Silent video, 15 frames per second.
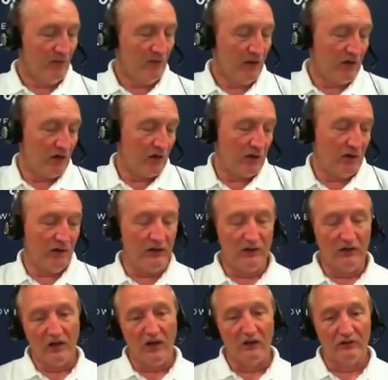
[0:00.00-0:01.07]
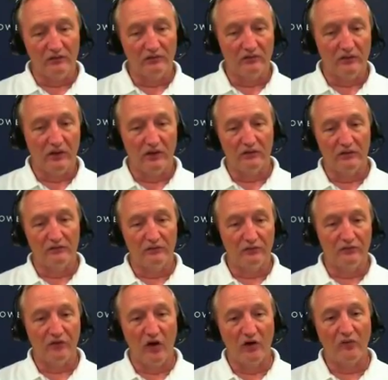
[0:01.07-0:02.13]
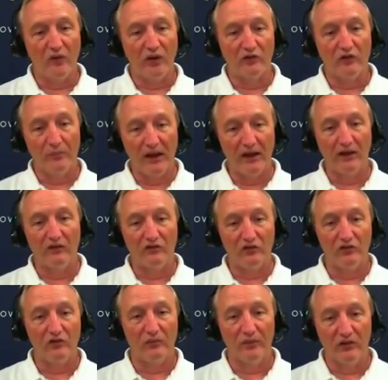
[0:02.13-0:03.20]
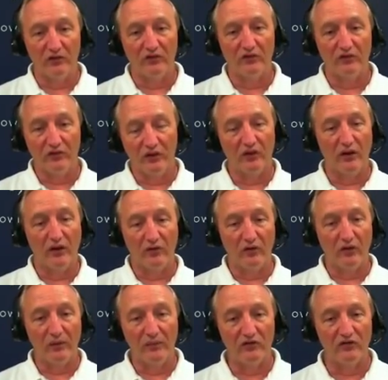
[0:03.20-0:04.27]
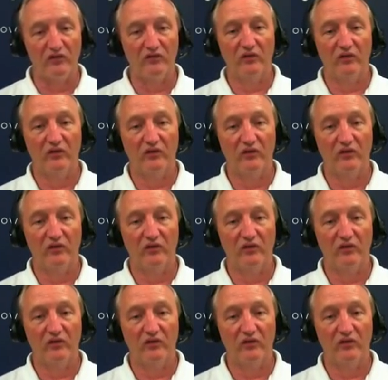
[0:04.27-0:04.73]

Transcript: Then you're going to need software to manage your business. You know, I've already mentioned